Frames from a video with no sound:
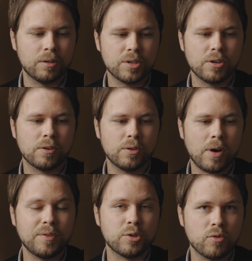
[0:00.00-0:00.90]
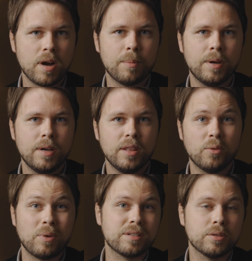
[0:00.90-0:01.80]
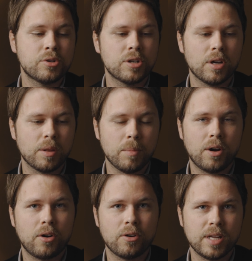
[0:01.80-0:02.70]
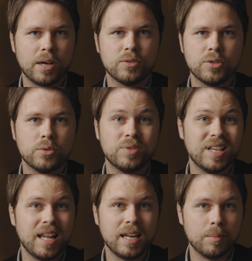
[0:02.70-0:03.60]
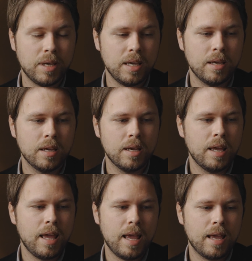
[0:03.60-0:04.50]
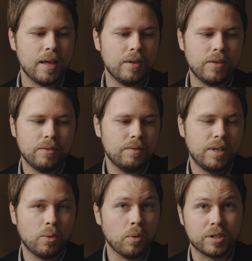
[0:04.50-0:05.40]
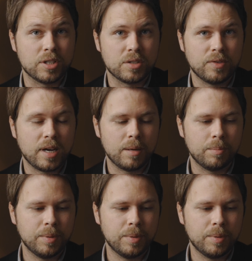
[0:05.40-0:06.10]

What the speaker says: So you'll have to drop the resolution on the monitor down to 1080p, and it'll work just fine.